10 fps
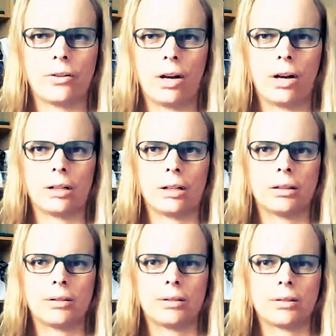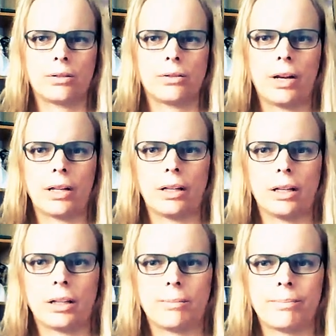her on
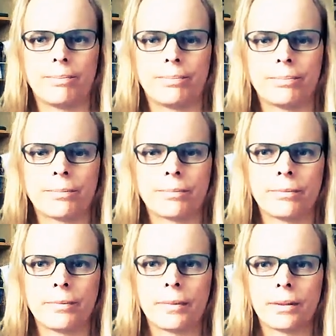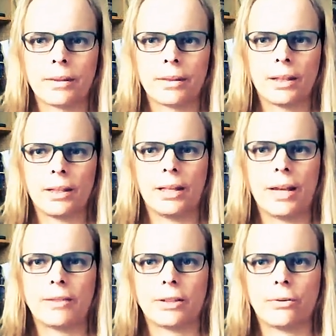greatly. He
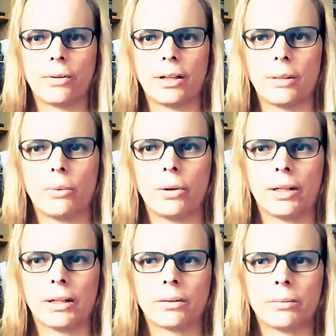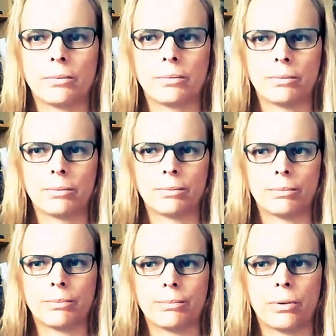left at 3 a.m,
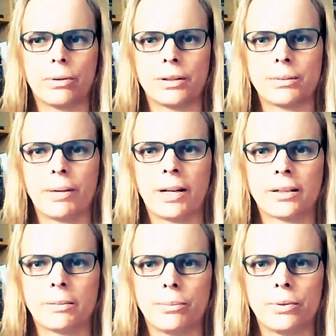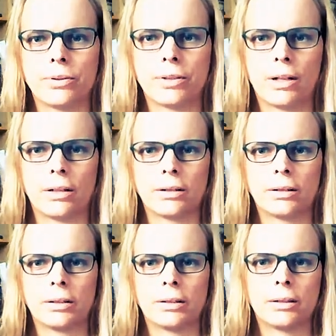pulled his pants and boots on,
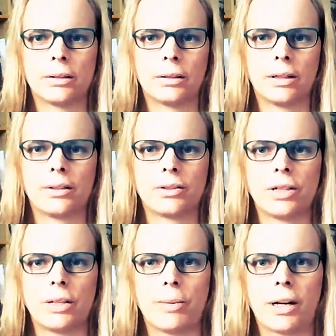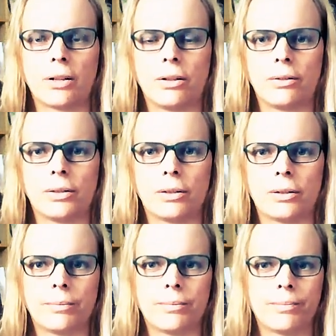and the sheet back over
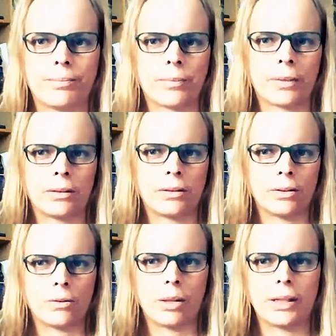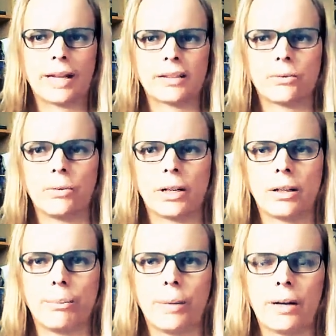her, took one last swig of
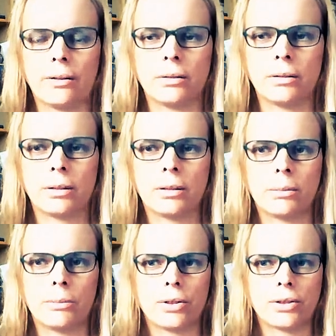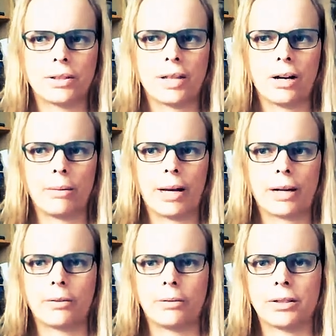the bottle, pushed his hair
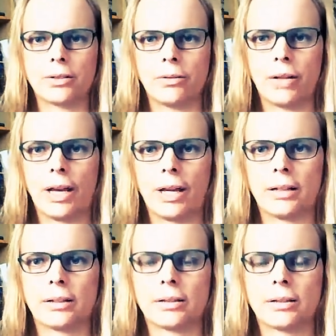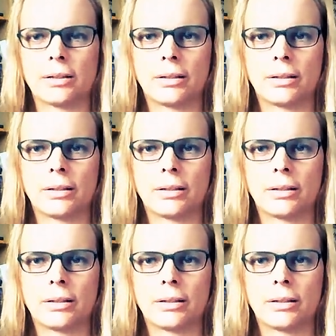back with his own hands.